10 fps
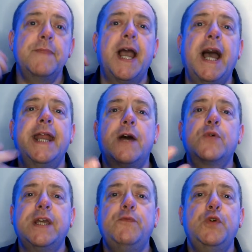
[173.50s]
and I'll
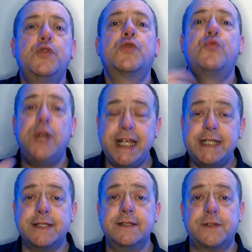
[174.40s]
give you the
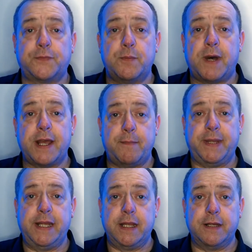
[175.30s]
reasons for my
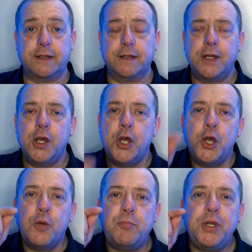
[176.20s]
opinion.
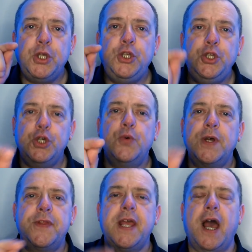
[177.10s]
But you are
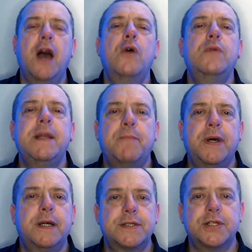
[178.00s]
the only
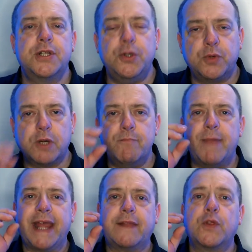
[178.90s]
person who can
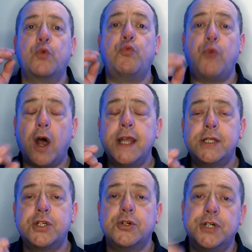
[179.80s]
make the right
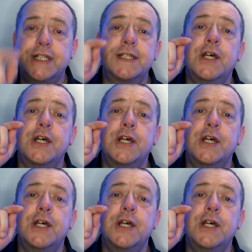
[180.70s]
choice